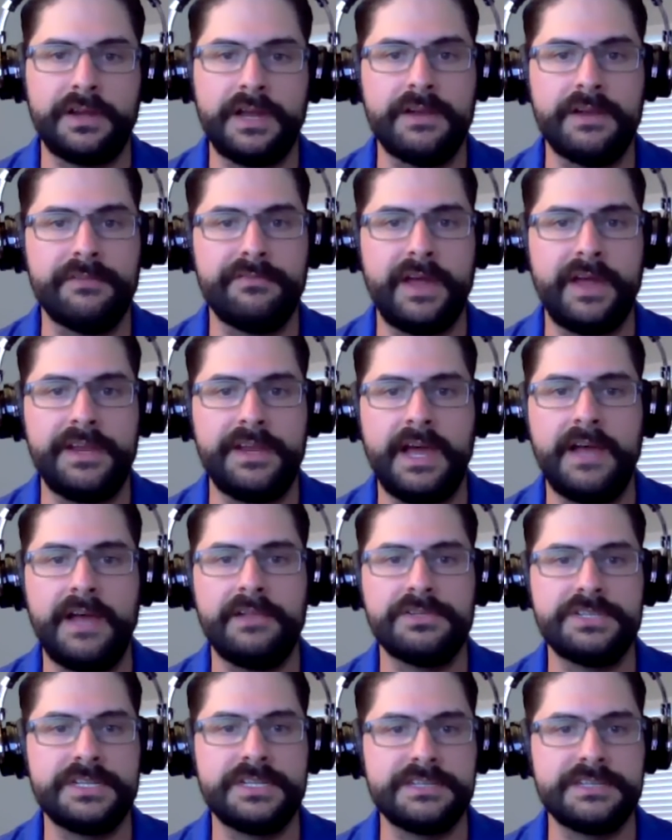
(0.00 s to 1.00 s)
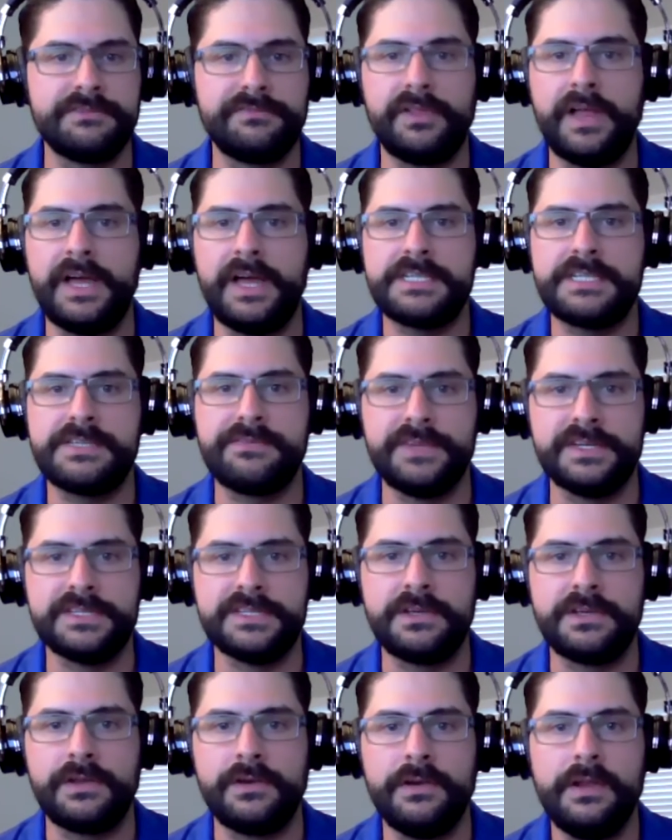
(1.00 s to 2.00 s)
kind of ideologies and
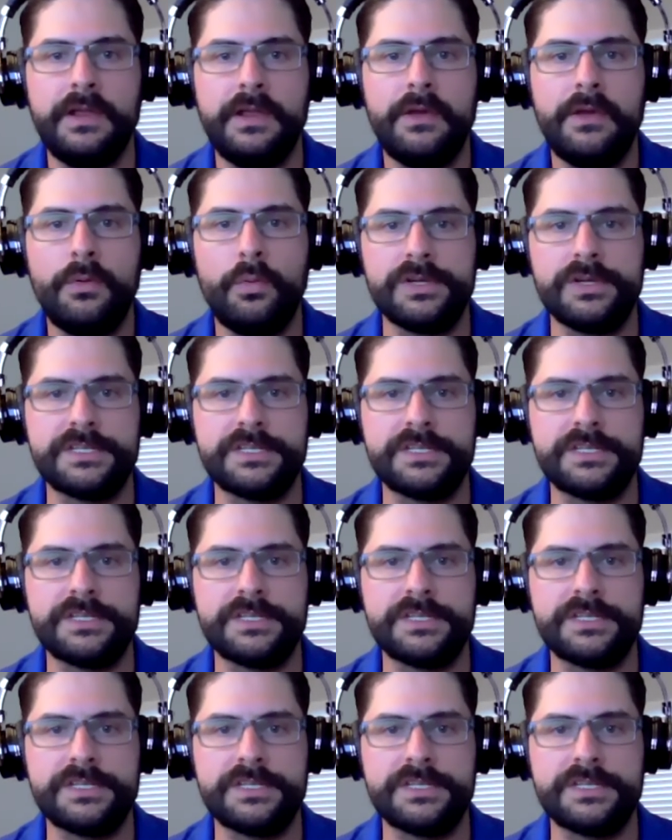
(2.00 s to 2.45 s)
philosophies on what's